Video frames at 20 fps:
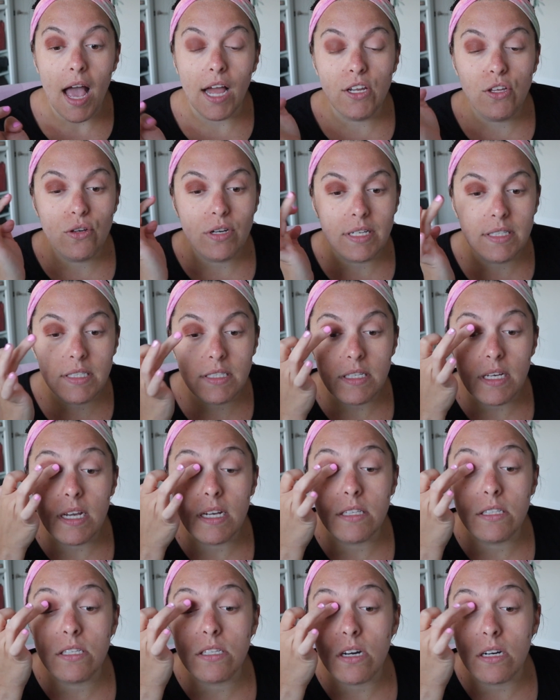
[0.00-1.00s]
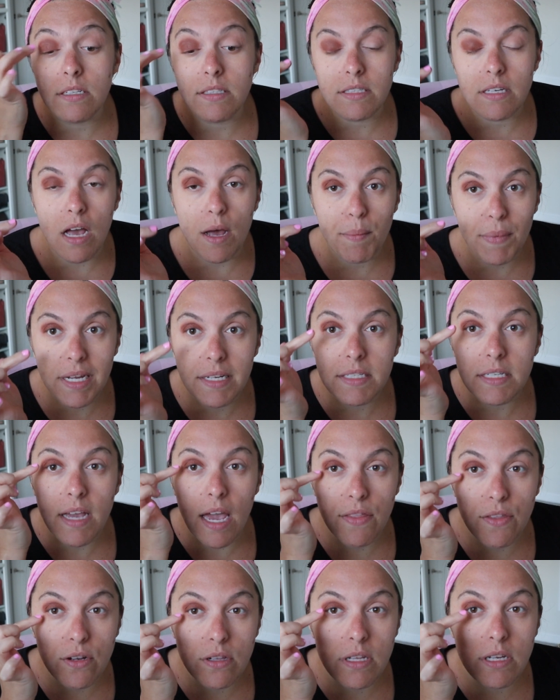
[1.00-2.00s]
And you can see it starts coming
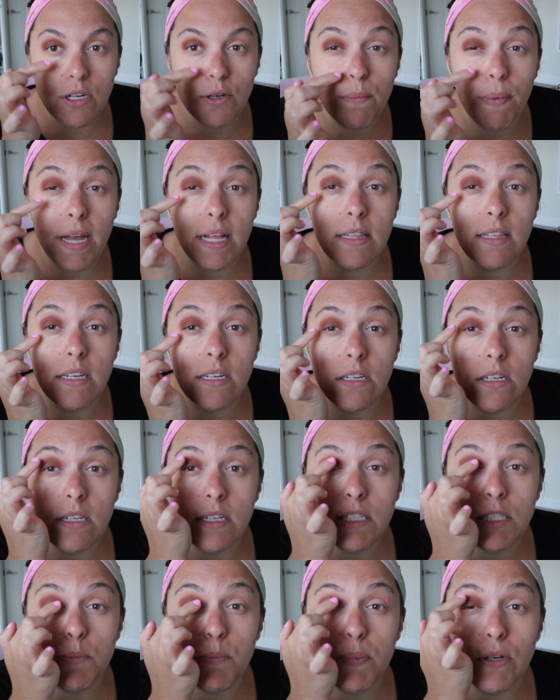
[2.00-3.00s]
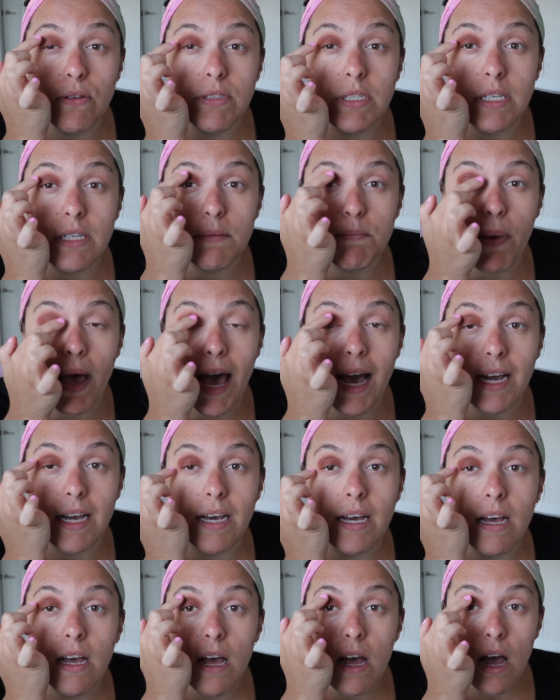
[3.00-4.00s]
together little by little. It's building back
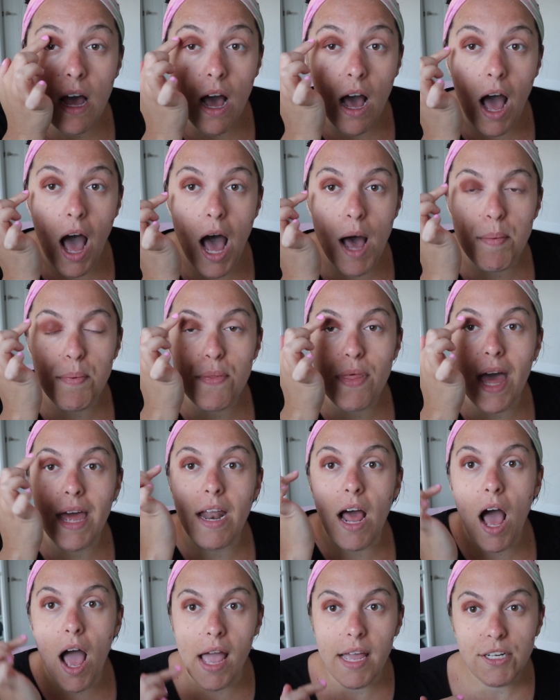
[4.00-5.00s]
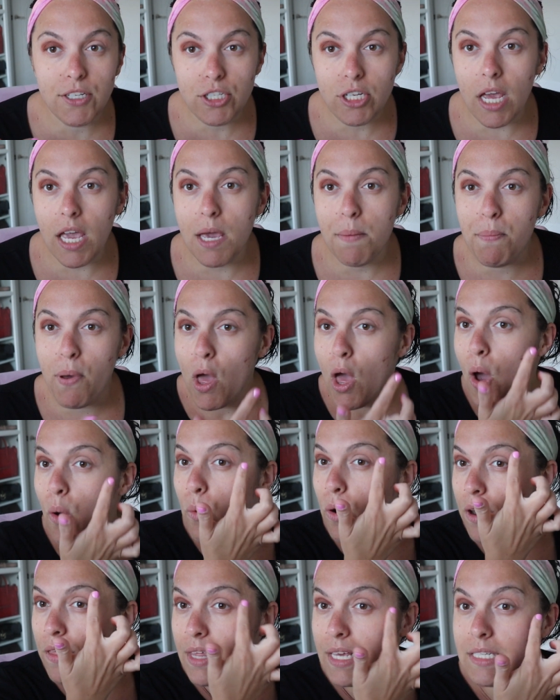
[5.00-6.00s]
up that eye shape,
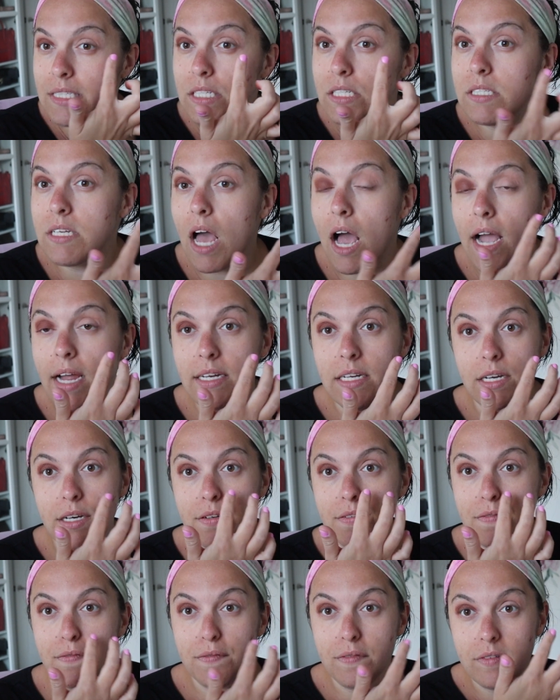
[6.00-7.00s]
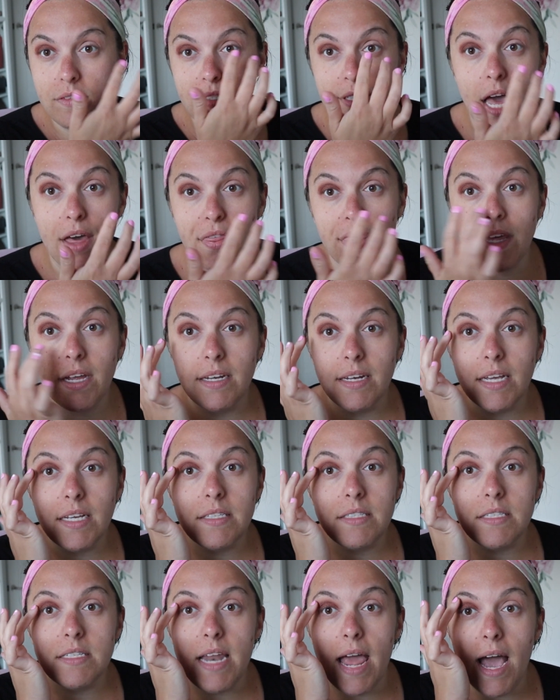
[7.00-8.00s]
where this is kind of
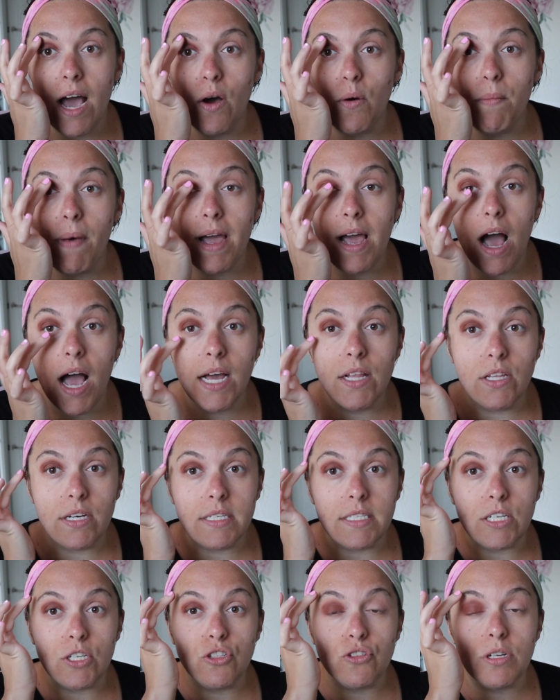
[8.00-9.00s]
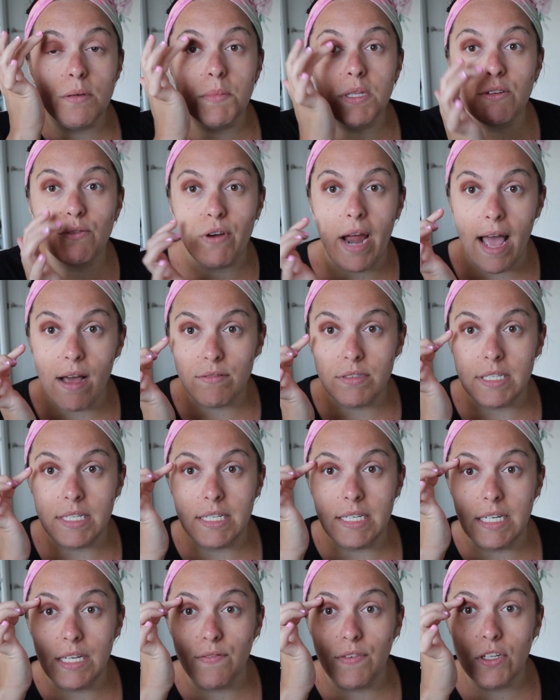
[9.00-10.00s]
nothingness. Now my eye looks extremely rounded.
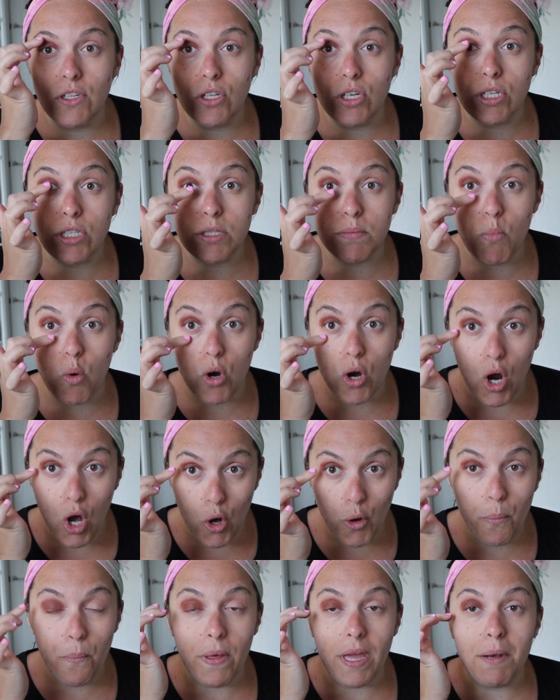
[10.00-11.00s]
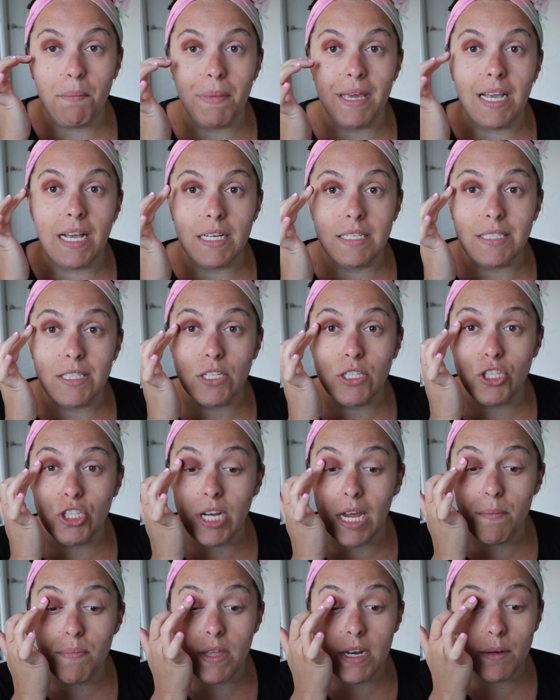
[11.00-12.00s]
It even looks more open because the
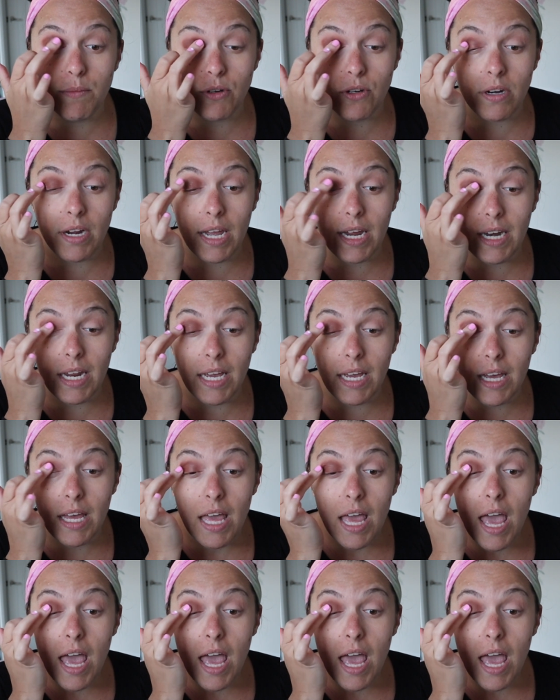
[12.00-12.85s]
shape that I'm creating.